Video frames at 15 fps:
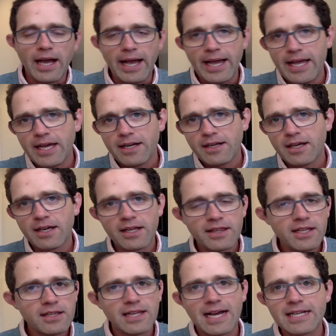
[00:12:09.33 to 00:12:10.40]
And
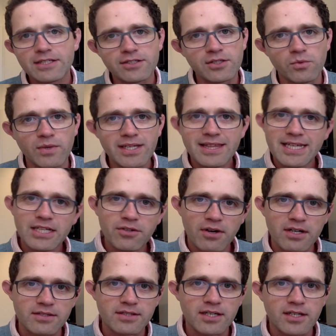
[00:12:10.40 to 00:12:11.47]
then lastly, we think to
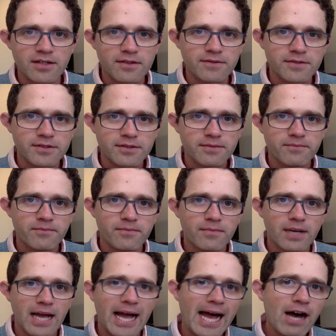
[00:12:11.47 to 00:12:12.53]
ourselves,
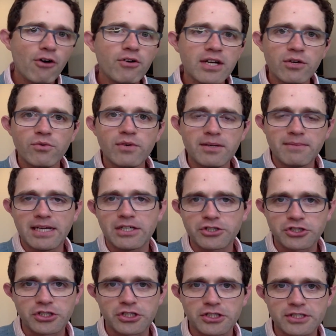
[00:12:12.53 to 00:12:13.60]
how can we make
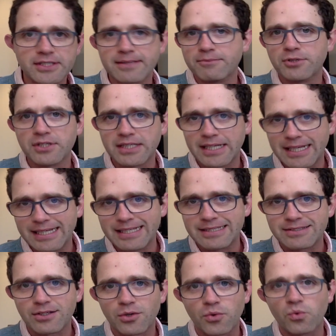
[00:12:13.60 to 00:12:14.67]
sure someone
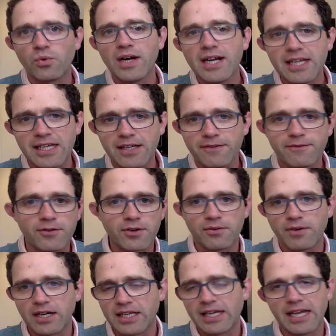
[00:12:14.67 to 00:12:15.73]
is ready for a
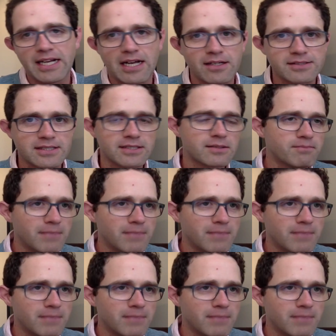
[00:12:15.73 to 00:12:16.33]
running gait analysis?